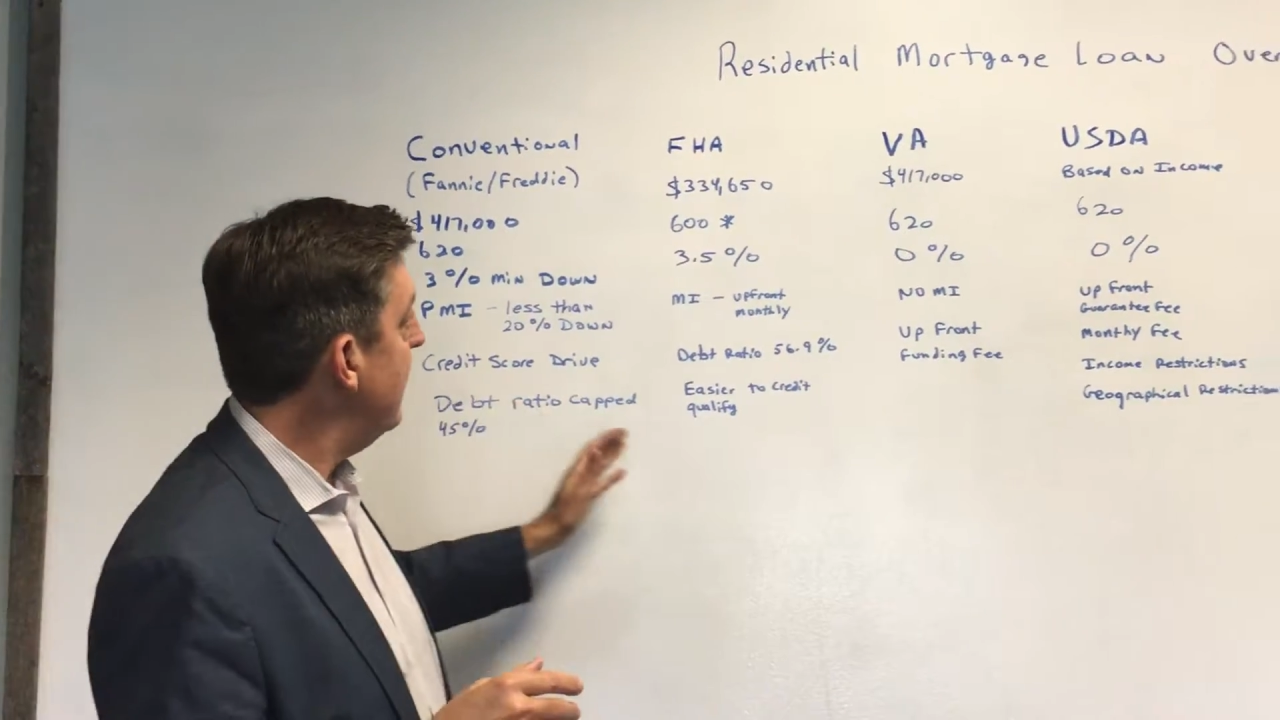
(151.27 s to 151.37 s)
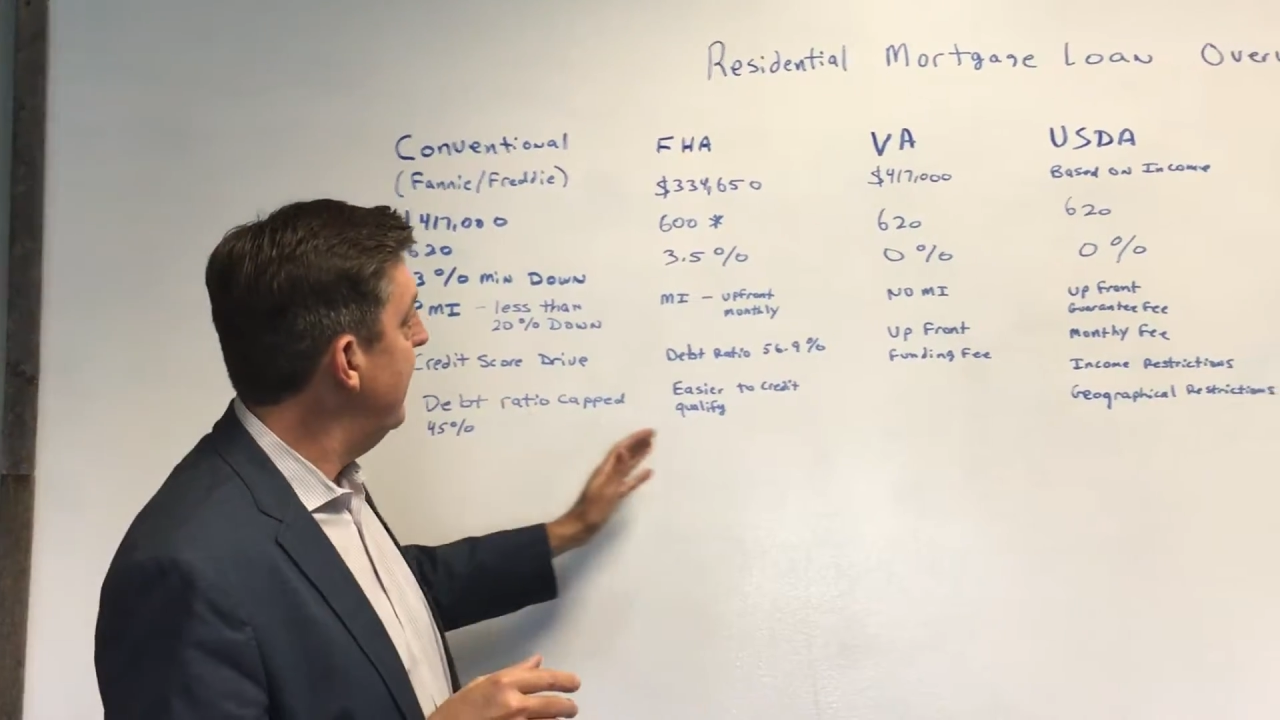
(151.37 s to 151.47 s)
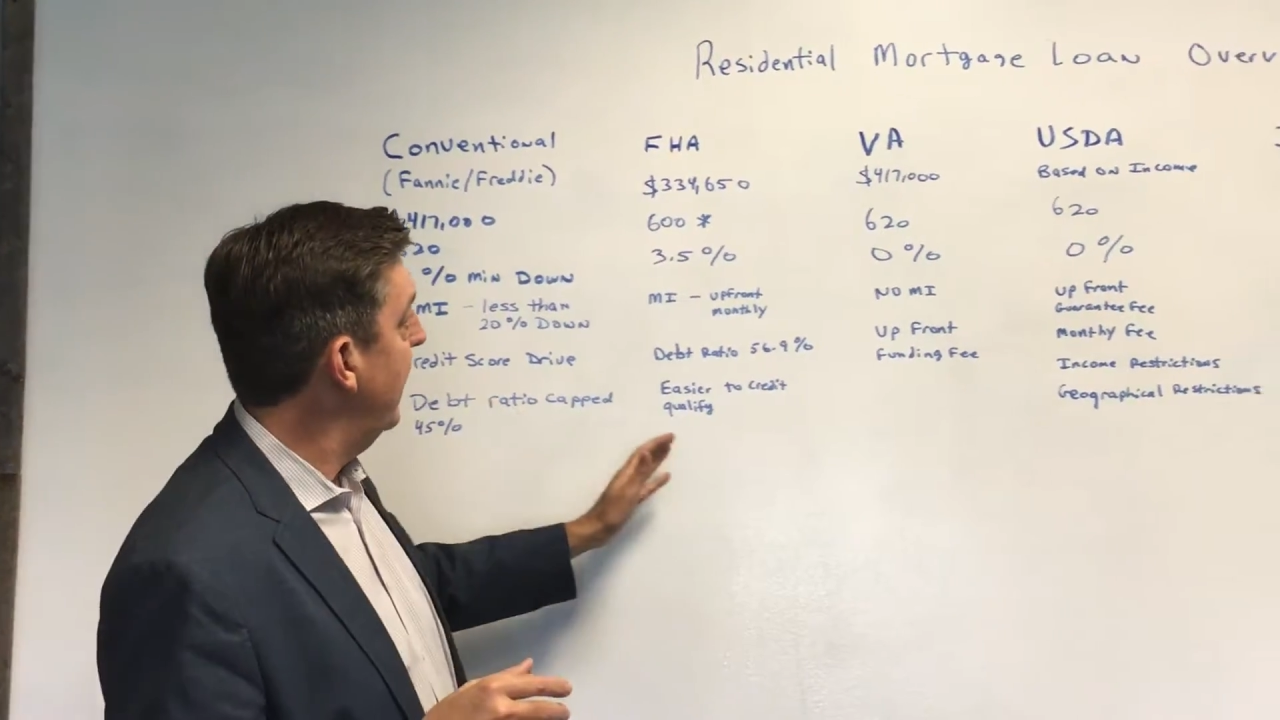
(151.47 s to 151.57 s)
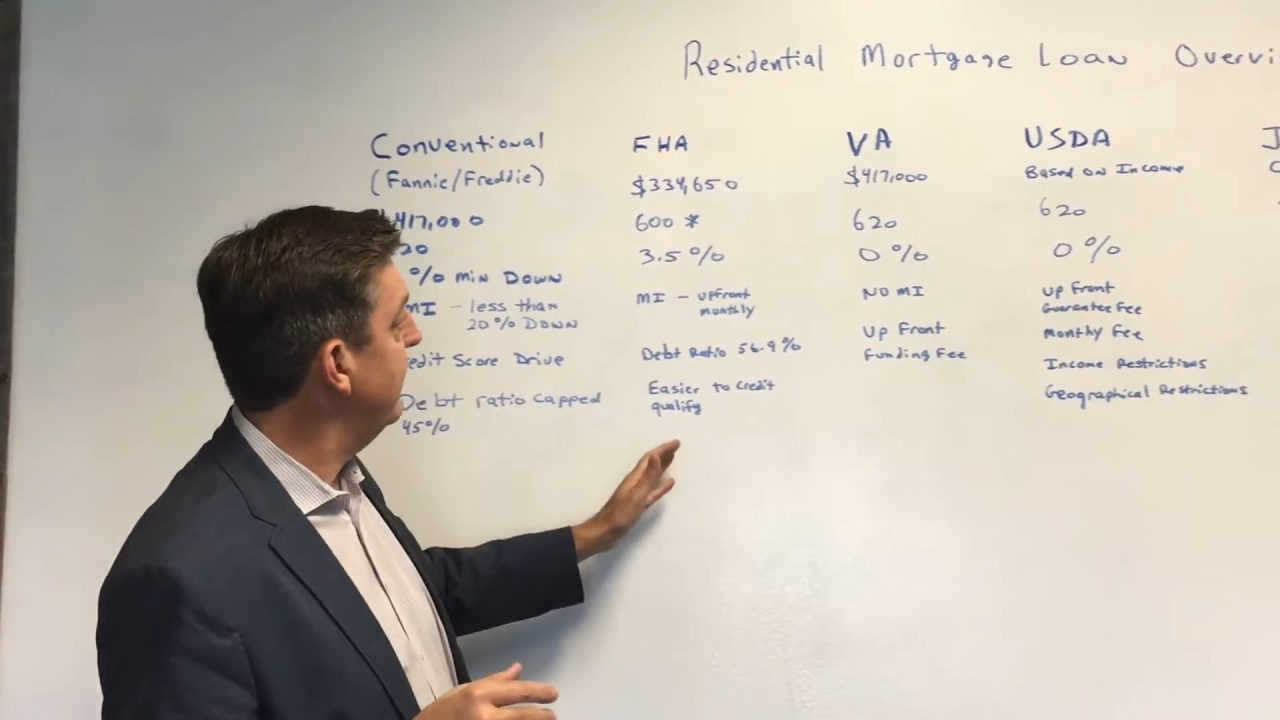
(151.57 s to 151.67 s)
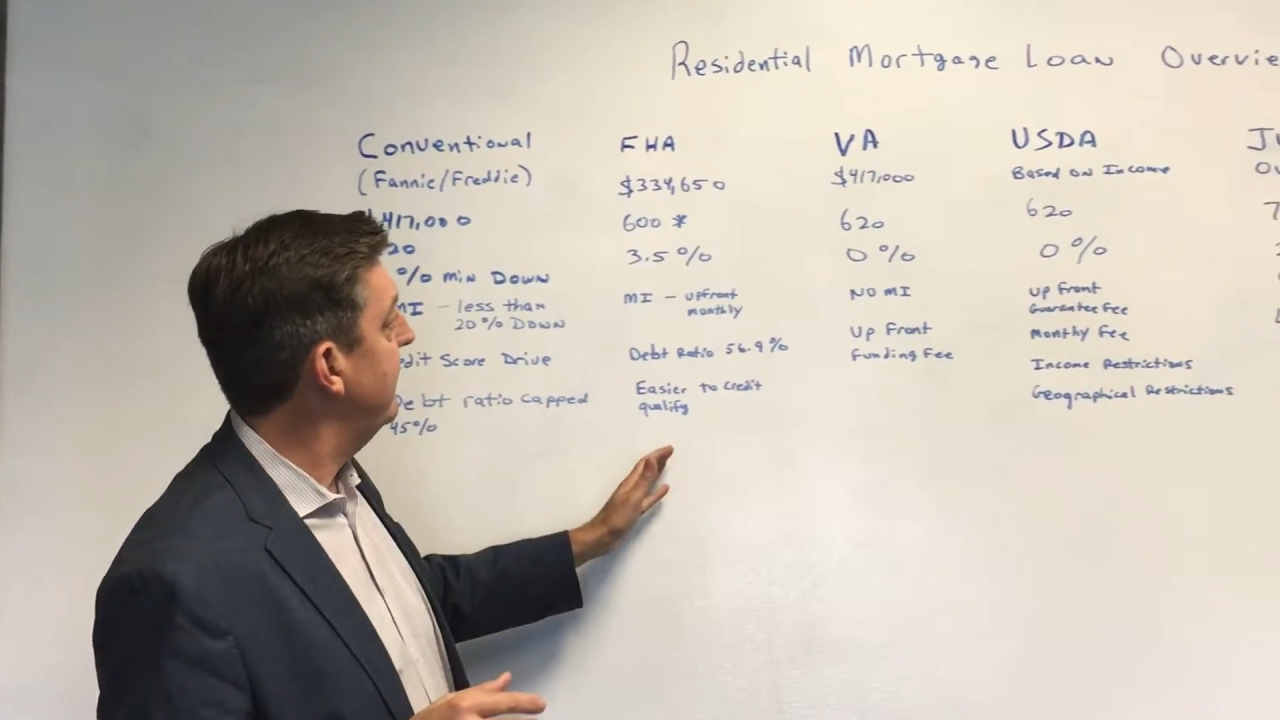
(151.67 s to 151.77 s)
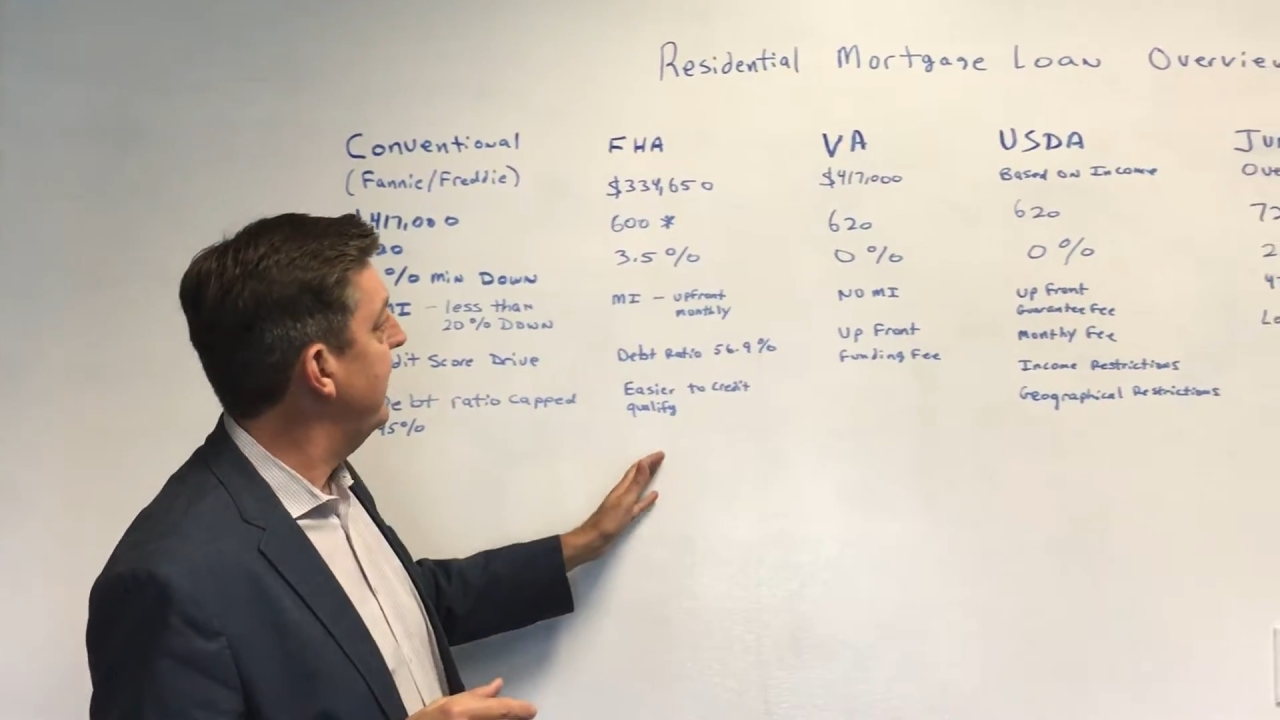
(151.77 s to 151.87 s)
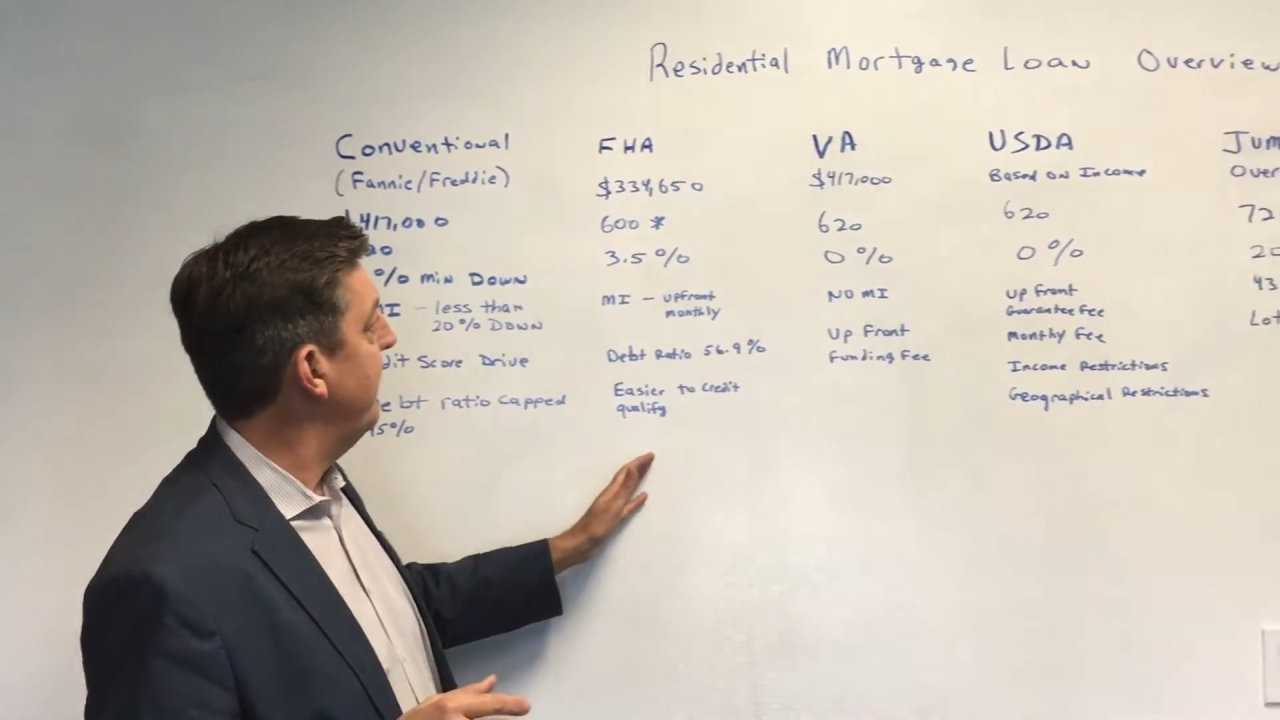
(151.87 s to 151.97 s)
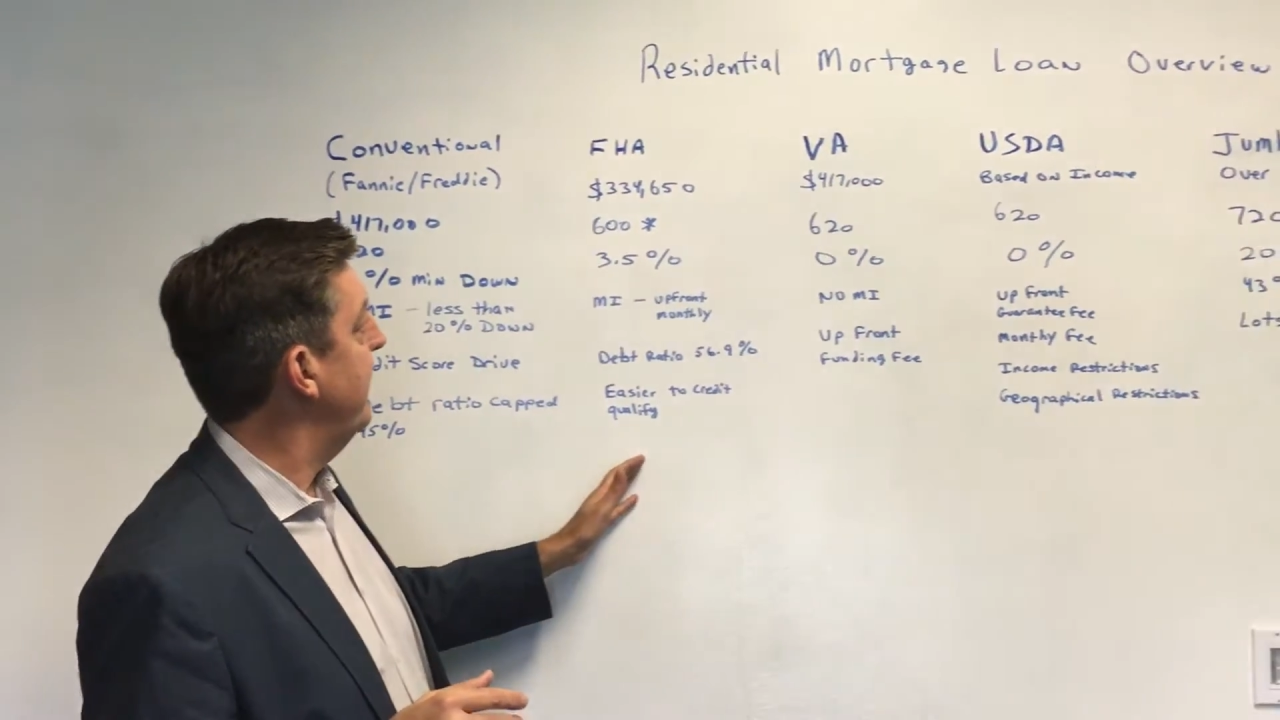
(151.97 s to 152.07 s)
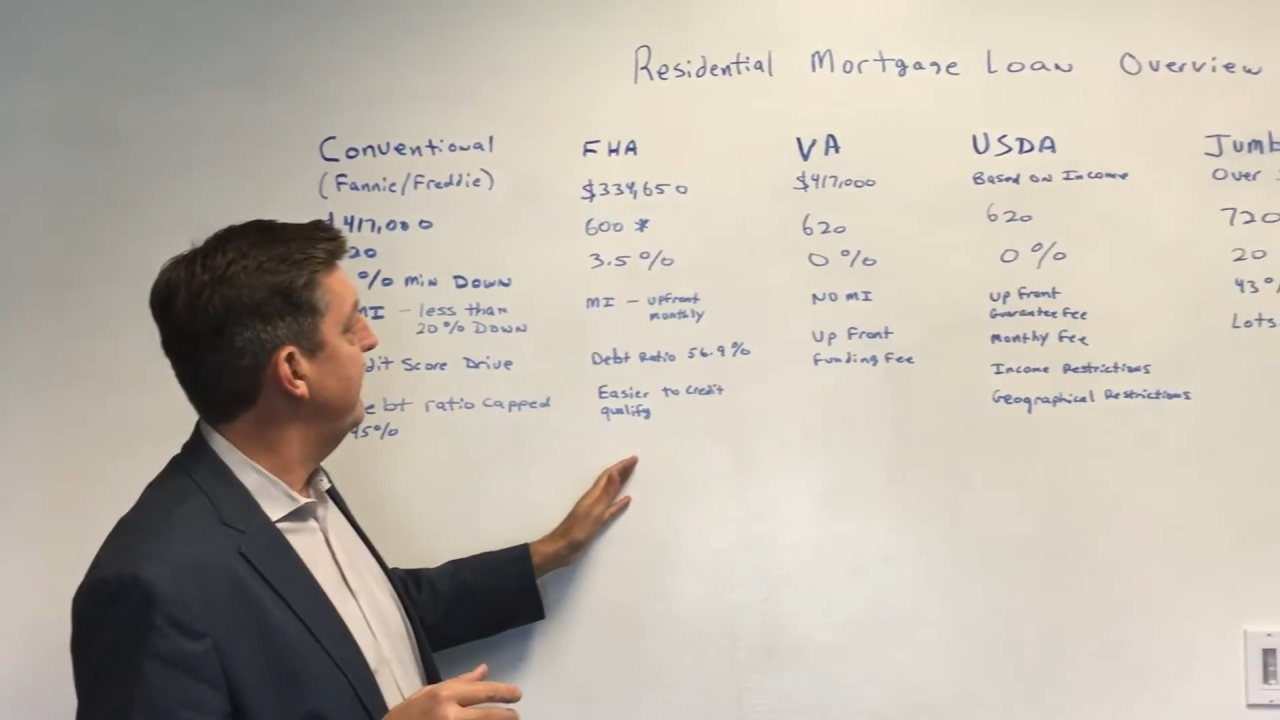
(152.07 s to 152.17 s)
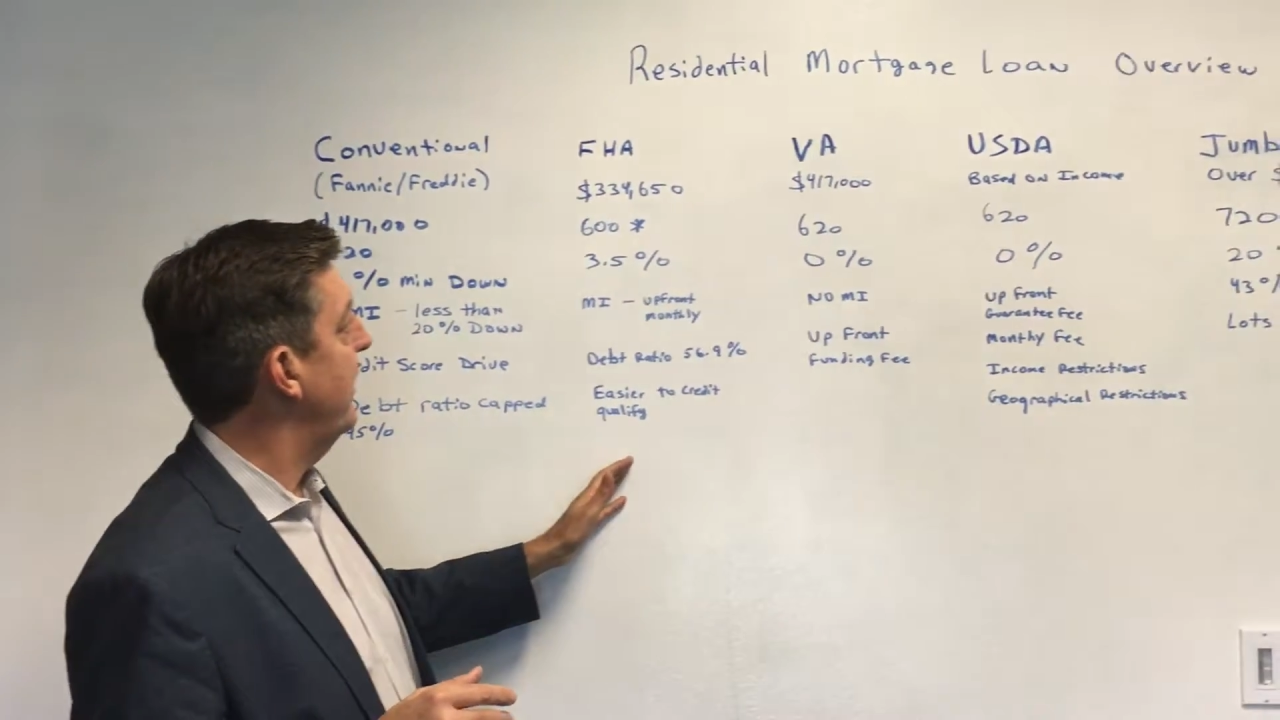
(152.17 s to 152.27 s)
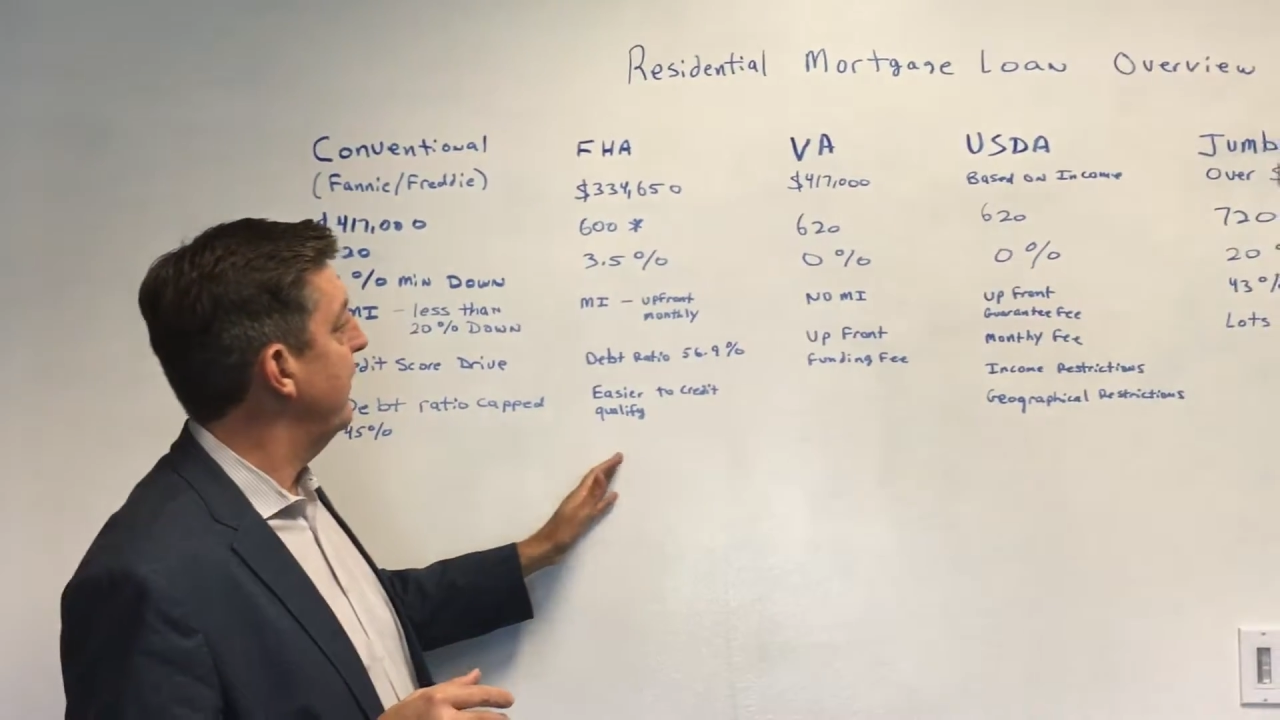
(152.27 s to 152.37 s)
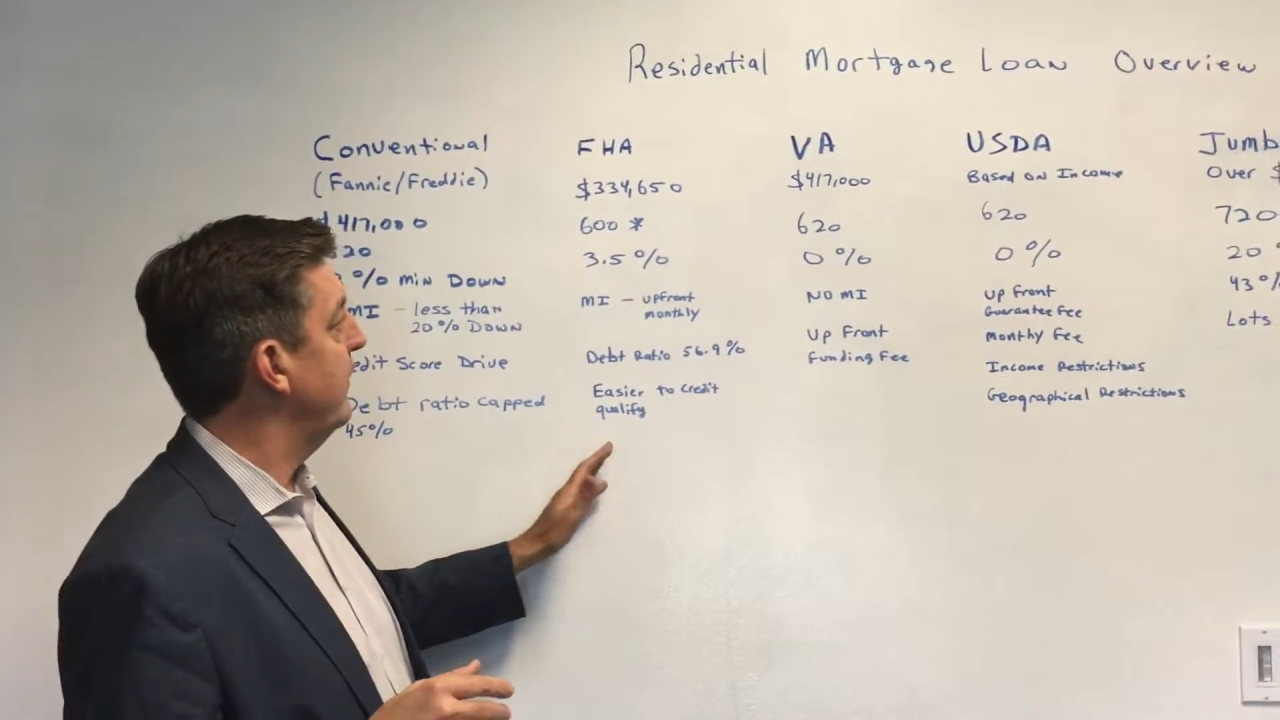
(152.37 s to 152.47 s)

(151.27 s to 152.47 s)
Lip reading: Next is FHA.